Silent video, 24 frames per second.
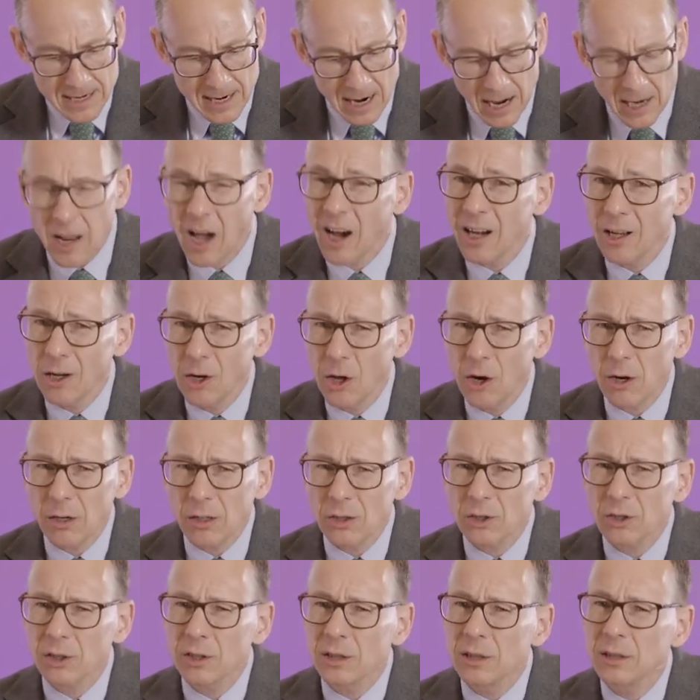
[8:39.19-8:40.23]
And I
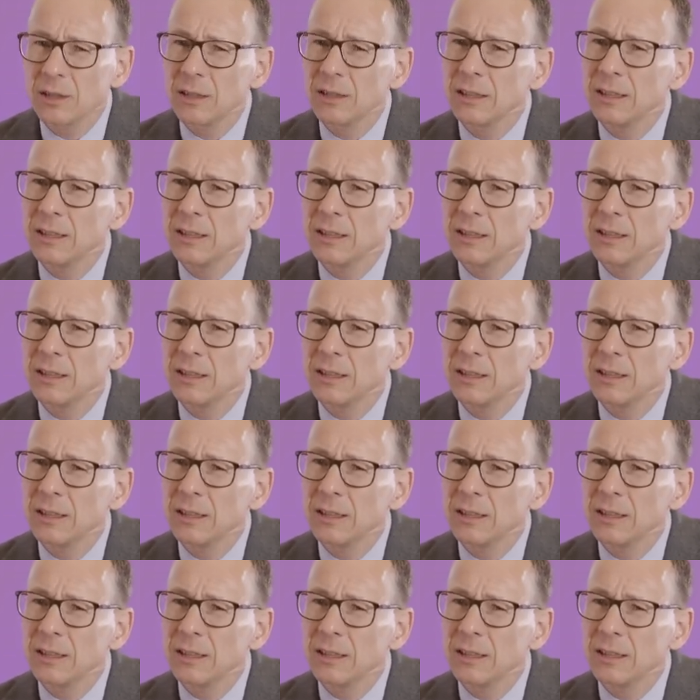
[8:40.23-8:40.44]
looked.